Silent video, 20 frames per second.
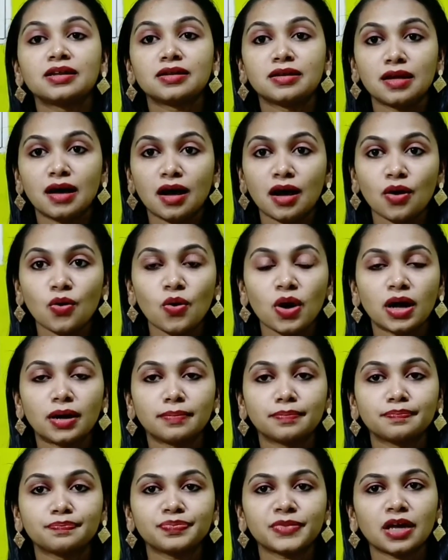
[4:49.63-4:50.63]
Now,
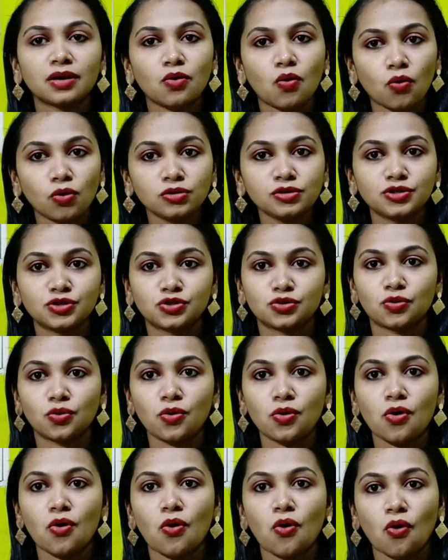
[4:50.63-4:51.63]
and
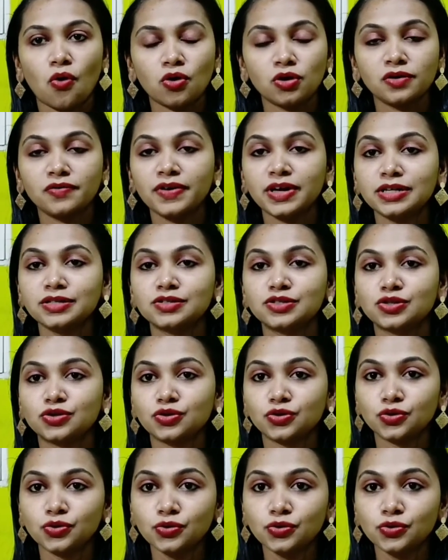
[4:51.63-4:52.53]
also always